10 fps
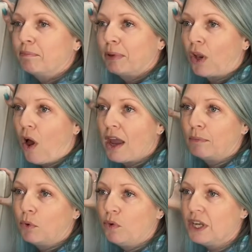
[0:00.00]

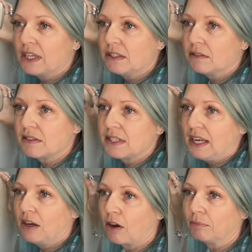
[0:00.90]
pliable. You. you can
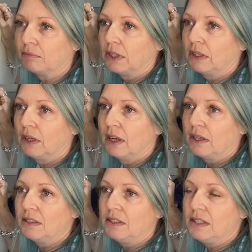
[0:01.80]
see I'm oh, hey, wait,
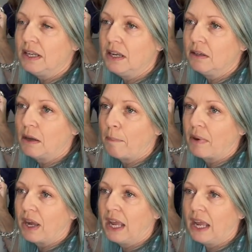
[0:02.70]
digging
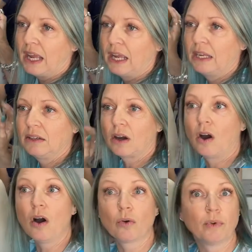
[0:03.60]
my hand.
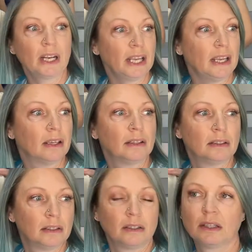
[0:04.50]
Oh, really?
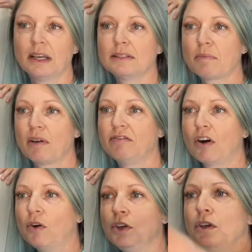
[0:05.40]
Is my
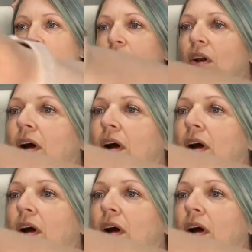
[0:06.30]
volume not